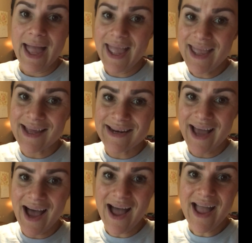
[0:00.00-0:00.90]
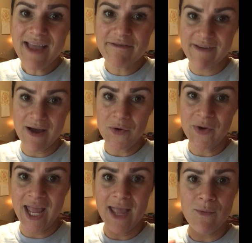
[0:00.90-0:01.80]
and I
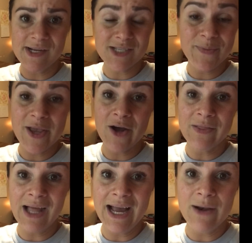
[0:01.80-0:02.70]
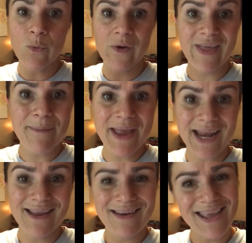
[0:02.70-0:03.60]
found a recipe online where they
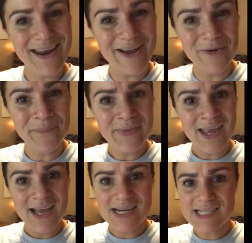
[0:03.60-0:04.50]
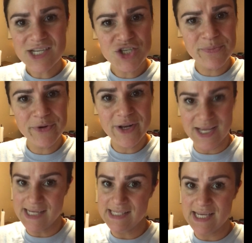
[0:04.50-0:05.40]
made it keto. And it's actually pretty
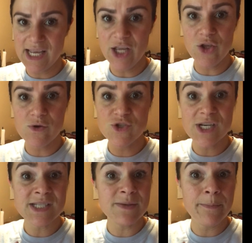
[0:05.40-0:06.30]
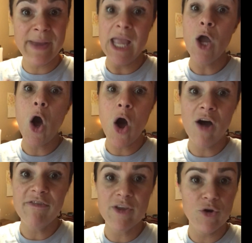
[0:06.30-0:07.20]
easy. You just bake
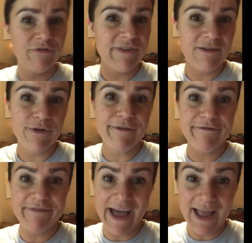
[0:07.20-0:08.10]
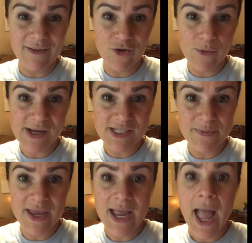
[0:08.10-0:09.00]
off your favorite fathead dough
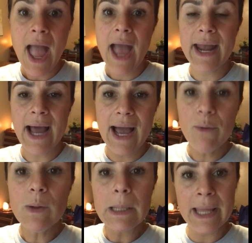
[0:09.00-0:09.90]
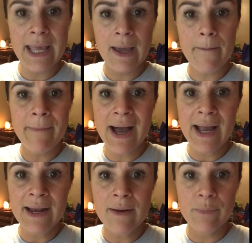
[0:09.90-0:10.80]
recipe, and I will link
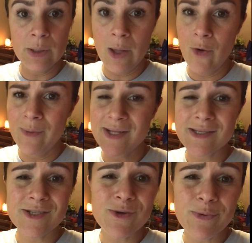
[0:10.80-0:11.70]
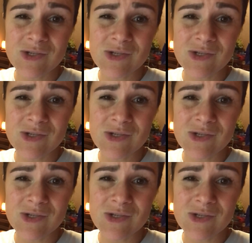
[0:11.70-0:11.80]
mine below, but it's super